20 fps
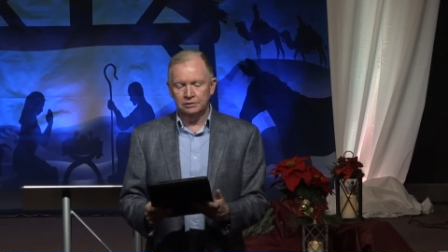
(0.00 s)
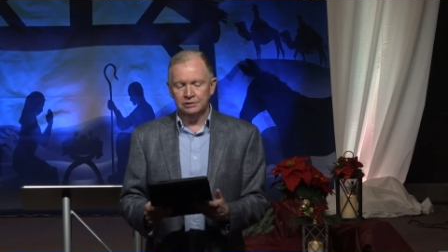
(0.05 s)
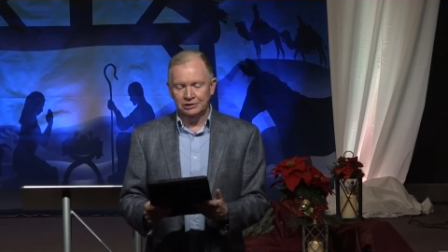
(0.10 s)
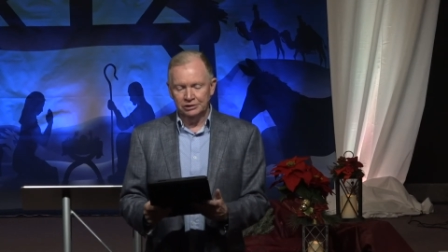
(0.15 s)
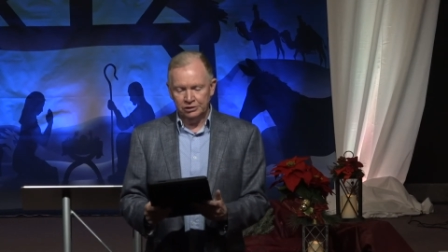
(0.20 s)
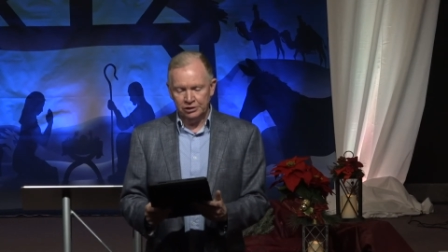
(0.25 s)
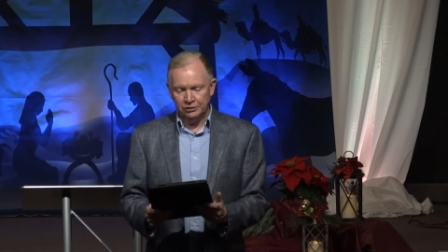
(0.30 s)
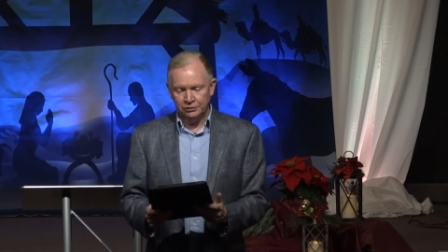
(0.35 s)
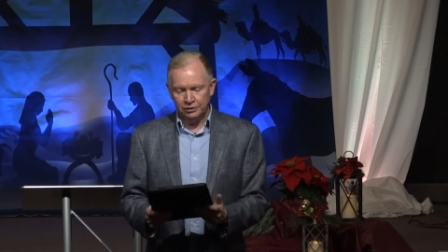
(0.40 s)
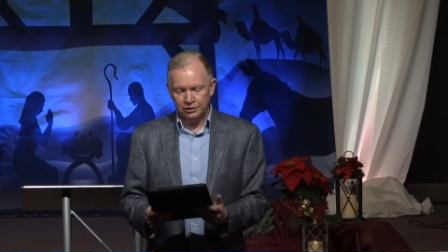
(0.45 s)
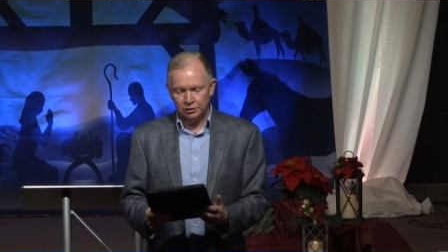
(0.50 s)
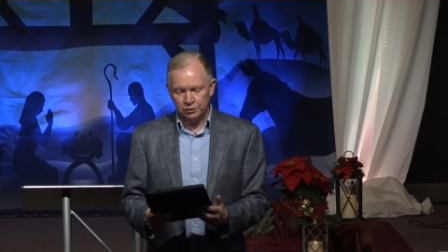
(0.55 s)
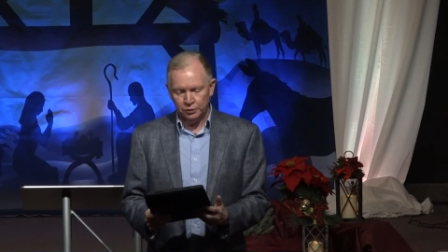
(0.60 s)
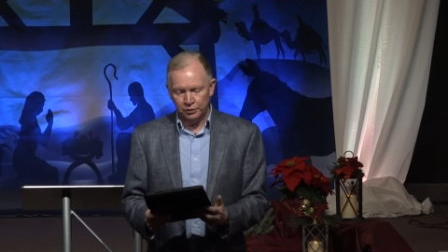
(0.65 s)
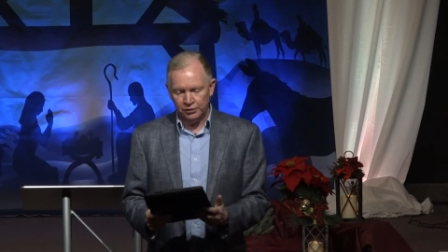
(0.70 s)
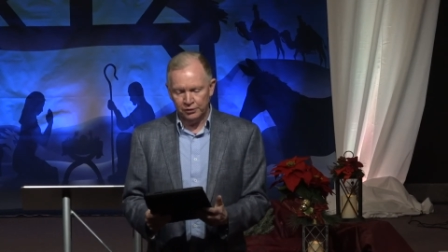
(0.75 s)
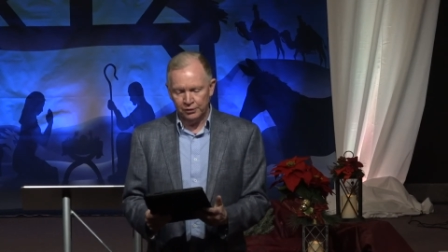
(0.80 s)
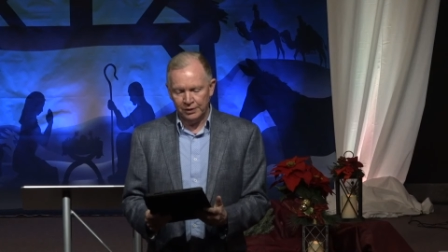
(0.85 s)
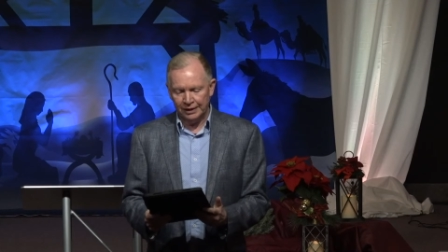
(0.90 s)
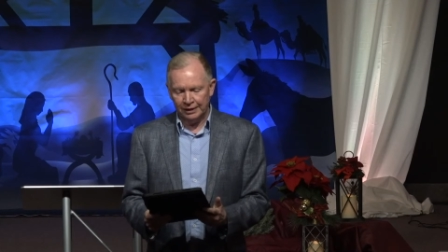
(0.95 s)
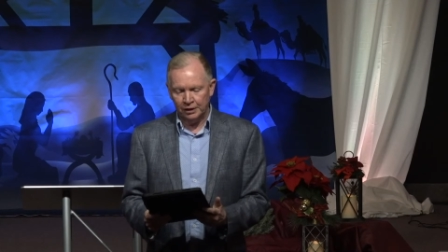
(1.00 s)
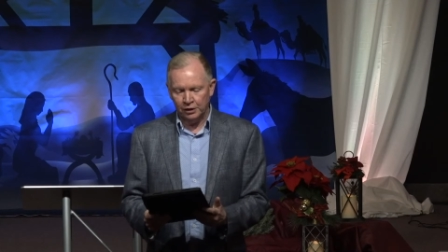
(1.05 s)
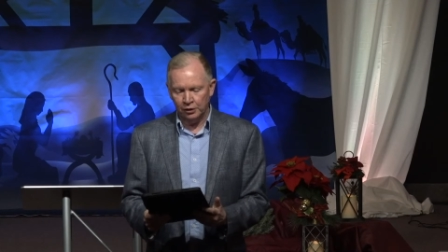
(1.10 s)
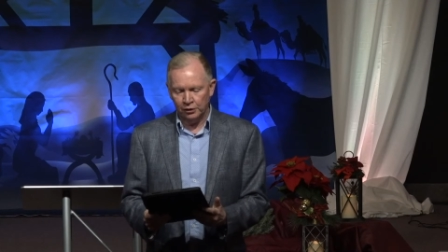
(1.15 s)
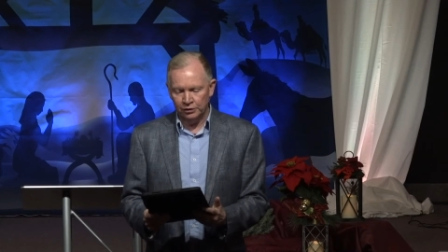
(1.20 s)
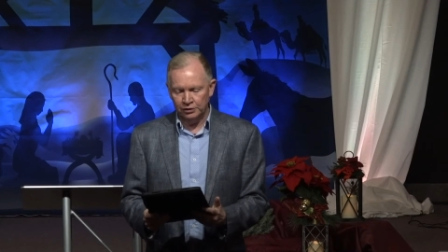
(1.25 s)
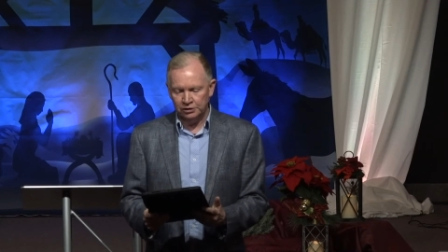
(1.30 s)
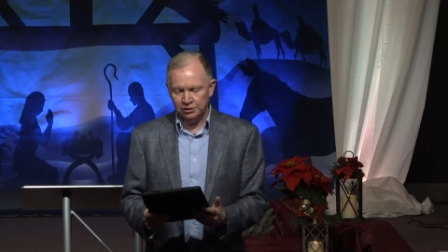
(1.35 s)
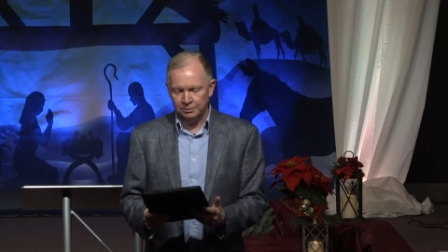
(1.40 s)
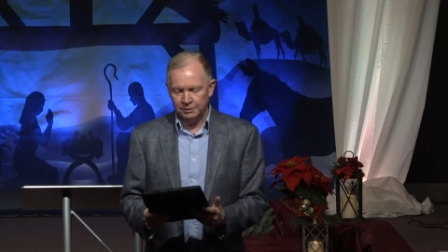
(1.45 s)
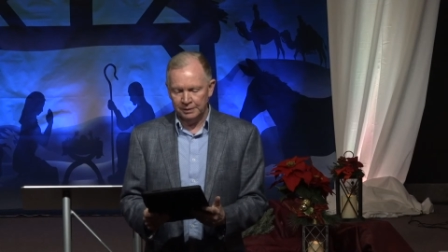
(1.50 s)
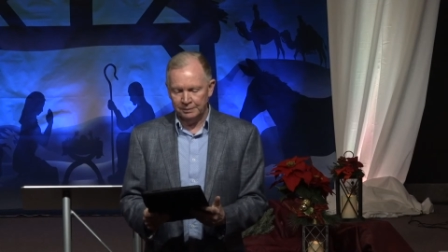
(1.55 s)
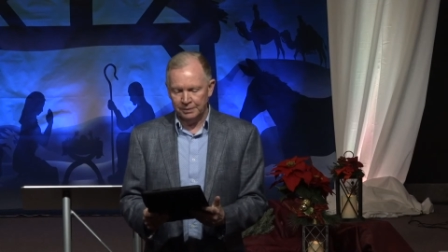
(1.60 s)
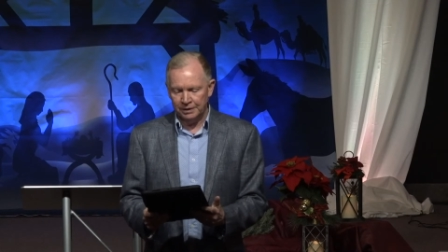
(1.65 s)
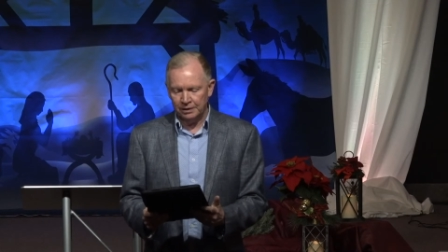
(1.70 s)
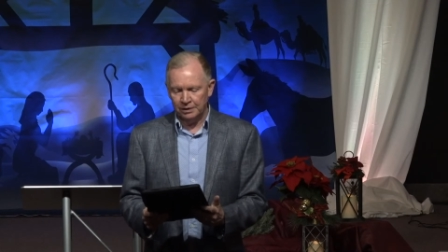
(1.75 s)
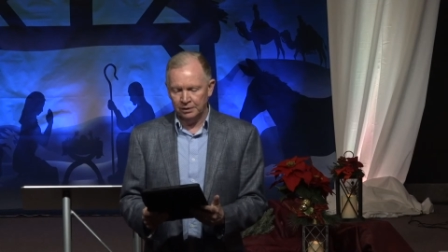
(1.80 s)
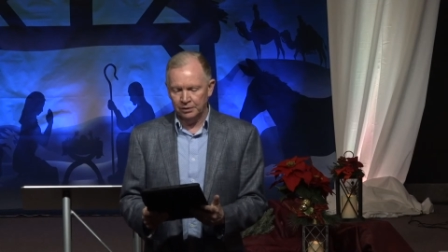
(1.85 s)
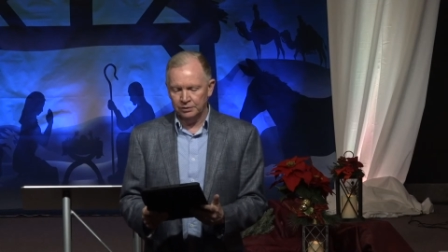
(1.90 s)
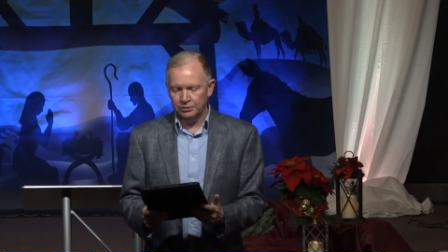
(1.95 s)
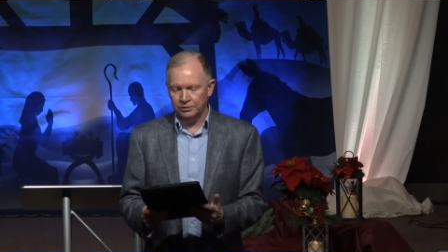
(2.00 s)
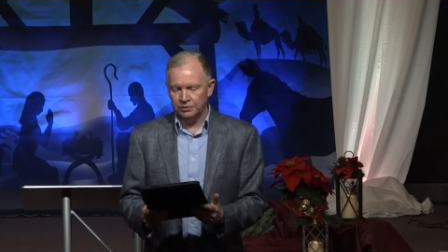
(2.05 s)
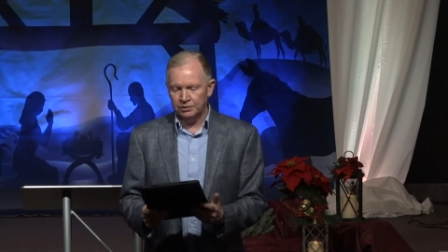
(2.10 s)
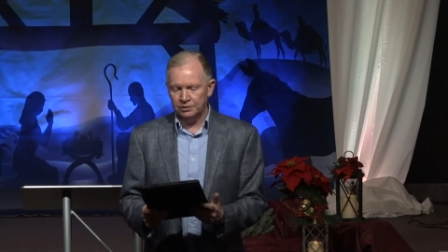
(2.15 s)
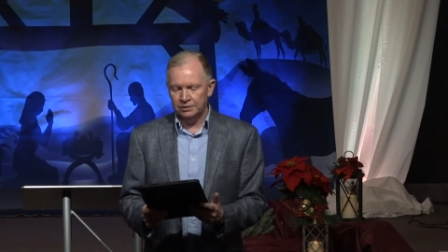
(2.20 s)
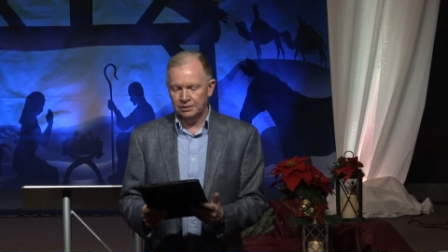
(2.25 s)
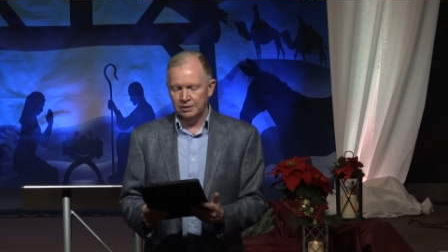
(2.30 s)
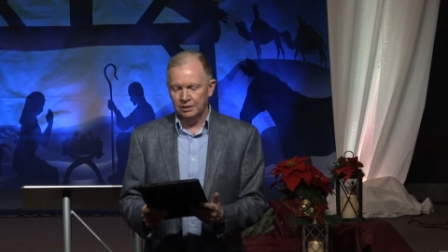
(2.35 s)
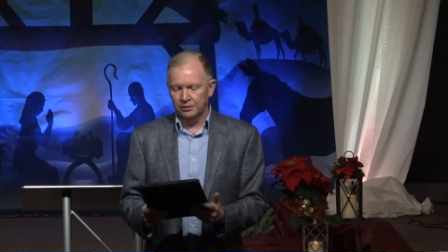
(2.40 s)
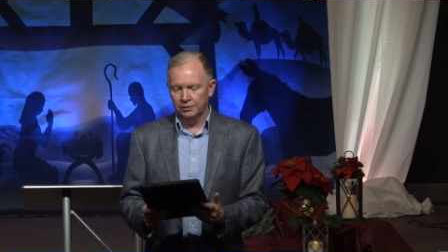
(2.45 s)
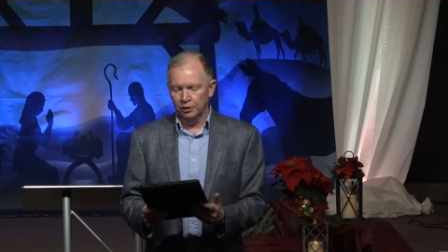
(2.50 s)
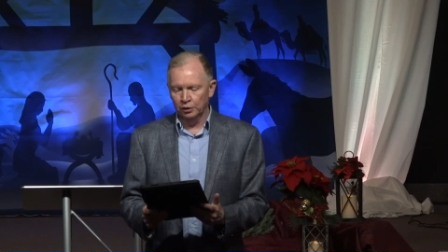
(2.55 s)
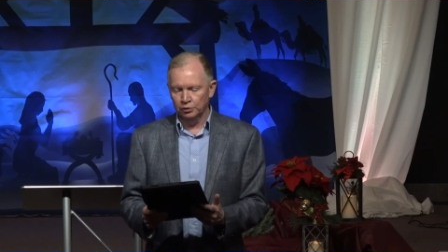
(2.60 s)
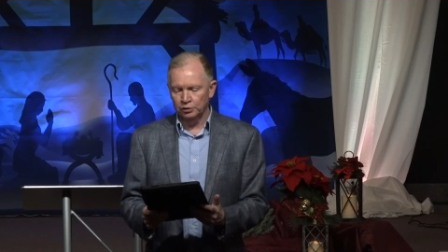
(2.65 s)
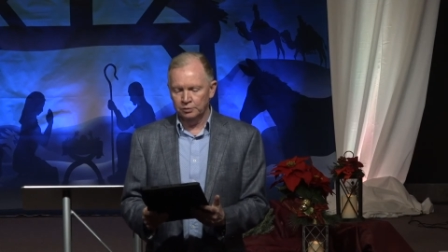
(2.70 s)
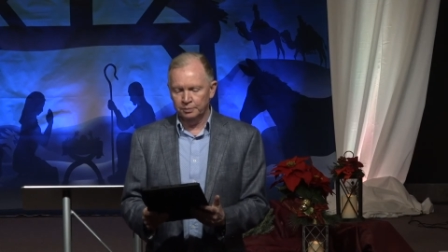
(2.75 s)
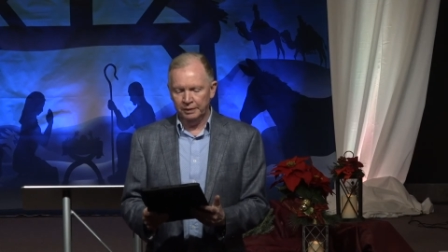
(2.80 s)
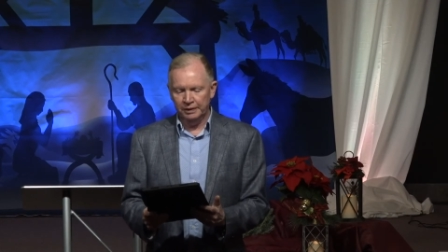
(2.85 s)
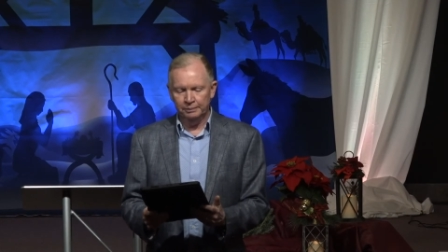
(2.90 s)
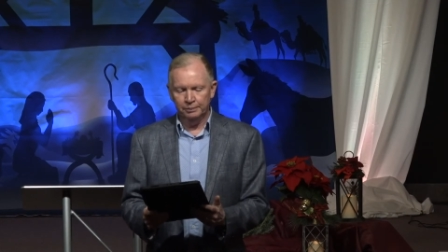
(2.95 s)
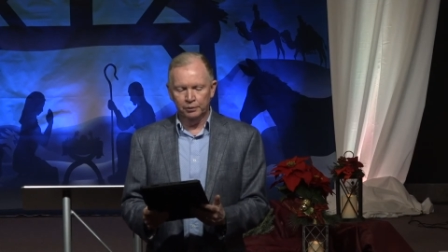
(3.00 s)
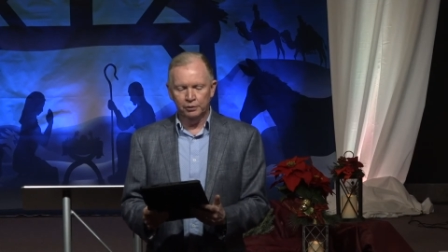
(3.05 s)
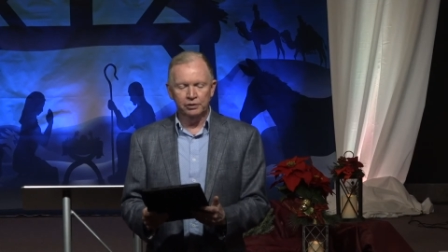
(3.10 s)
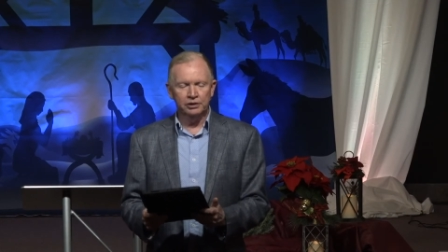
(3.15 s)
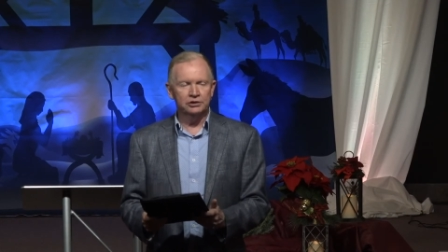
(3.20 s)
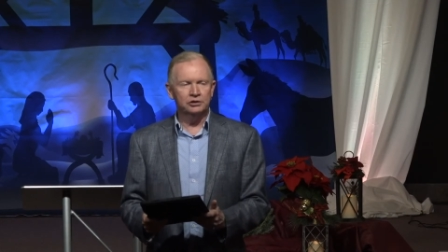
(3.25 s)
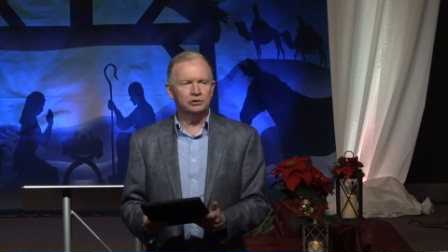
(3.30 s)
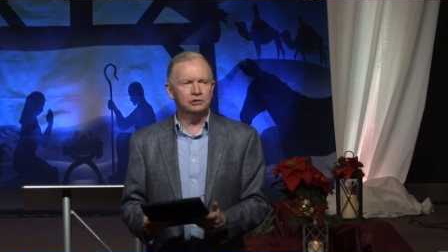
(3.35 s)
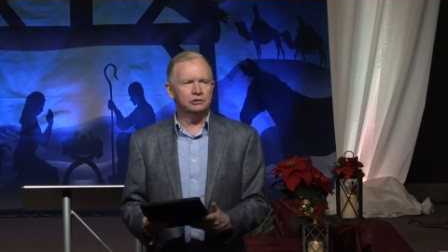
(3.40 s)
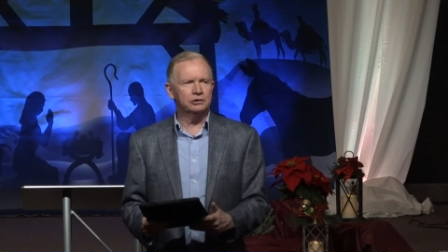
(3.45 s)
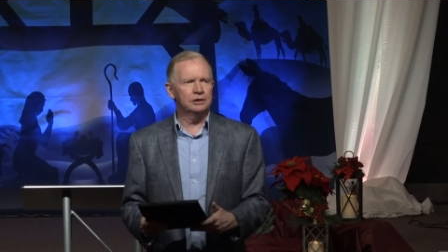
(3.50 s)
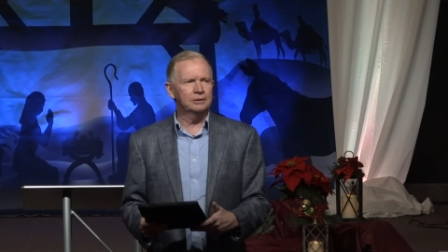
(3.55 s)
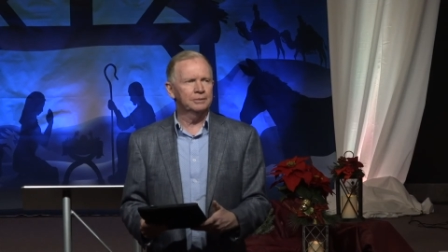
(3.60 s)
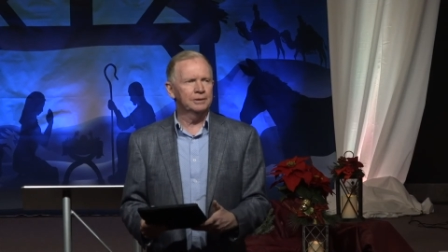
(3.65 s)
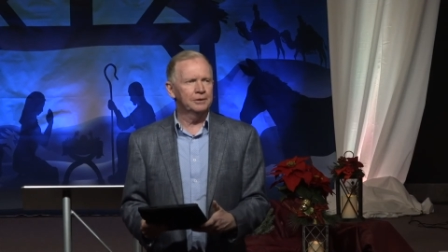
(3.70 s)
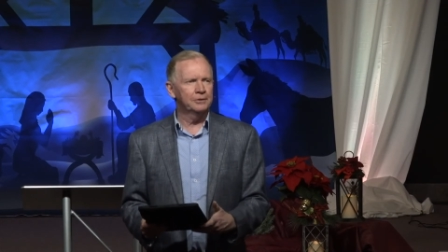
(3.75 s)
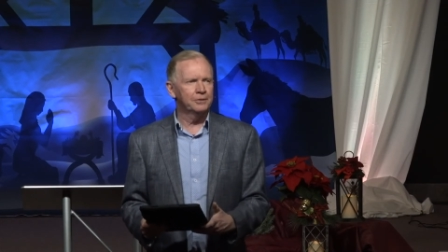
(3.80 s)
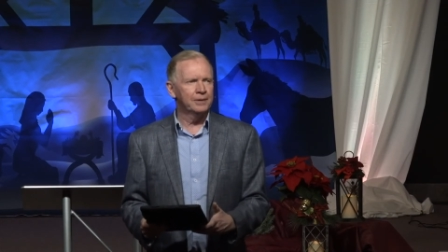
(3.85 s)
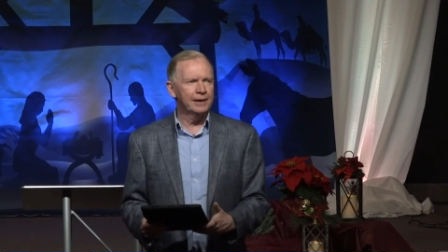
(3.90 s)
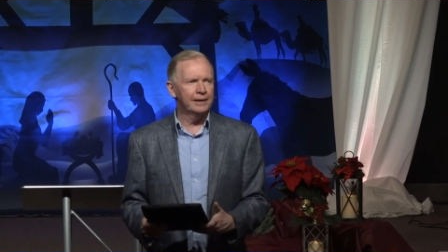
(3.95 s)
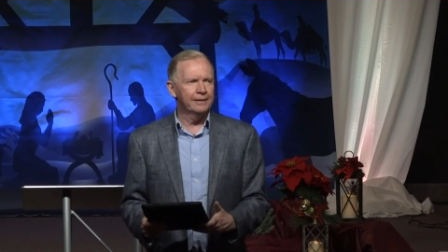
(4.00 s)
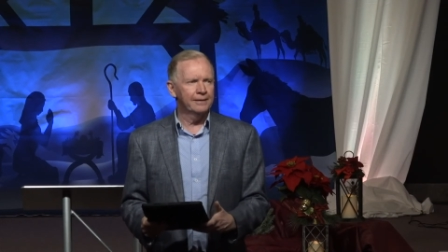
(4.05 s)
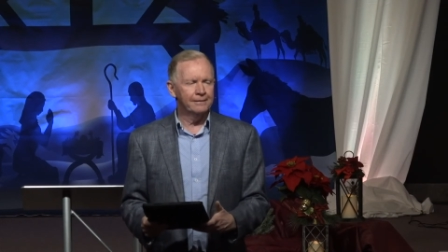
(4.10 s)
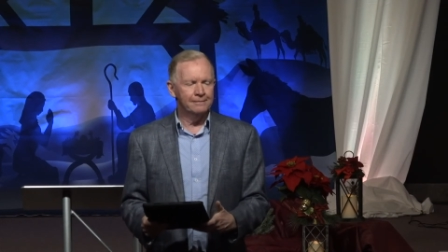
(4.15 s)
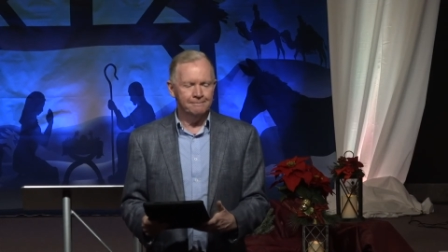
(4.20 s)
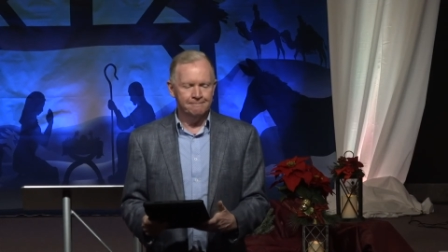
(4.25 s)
generous with their encouragement because those people are extremely rare.